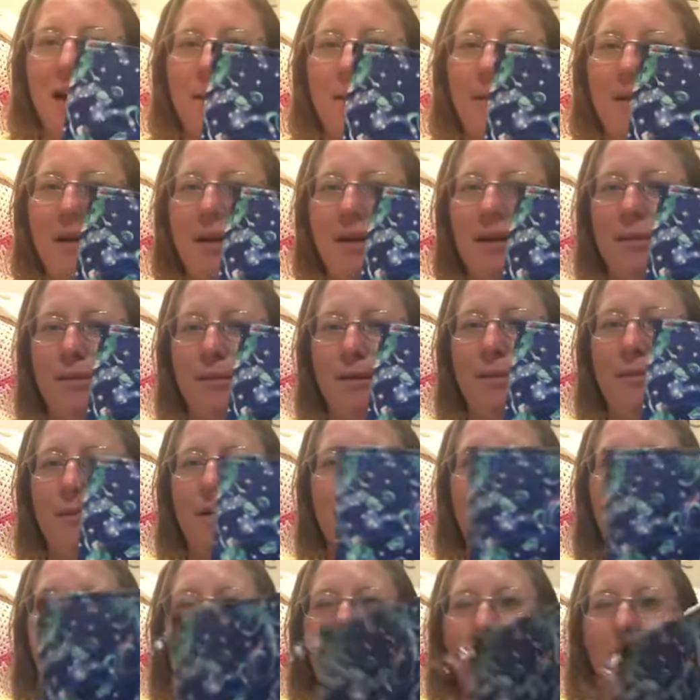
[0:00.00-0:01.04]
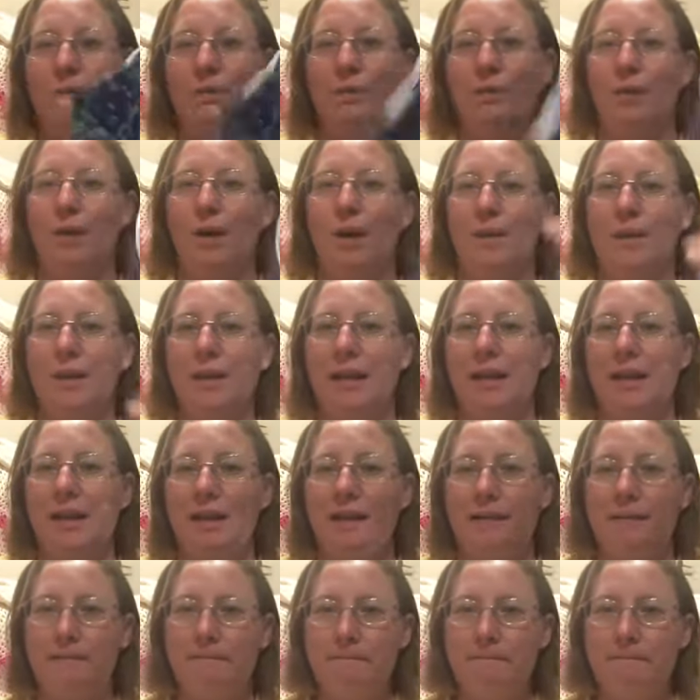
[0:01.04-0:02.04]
another mermaid will go in here.